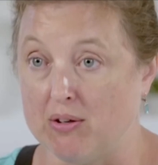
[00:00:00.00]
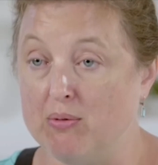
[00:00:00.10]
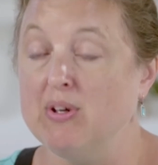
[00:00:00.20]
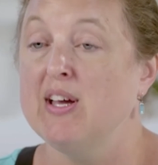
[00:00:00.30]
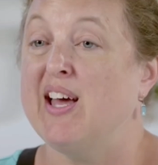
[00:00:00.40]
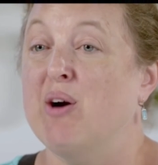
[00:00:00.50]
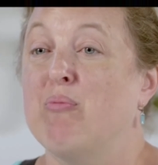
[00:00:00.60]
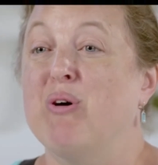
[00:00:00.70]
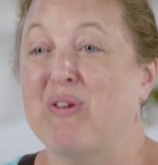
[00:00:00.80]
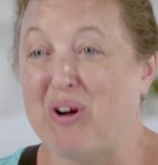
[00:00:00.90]
you
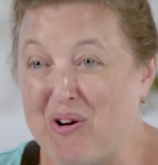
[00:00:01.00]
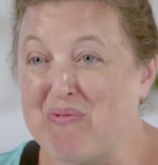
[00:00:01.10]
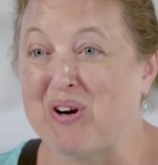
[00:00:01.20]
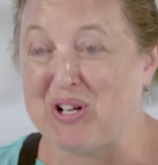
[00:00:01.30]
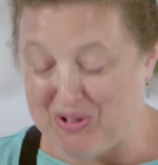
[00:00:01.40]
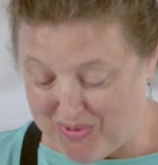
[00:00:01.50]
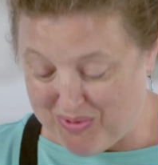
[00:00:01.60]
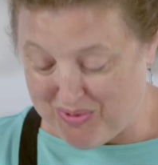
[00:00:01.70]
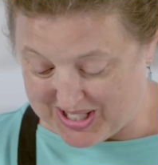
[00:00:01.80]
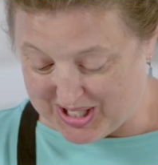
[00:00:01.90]
and won't go where you
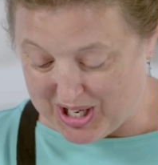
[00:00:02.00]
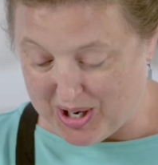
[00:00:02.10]
want it to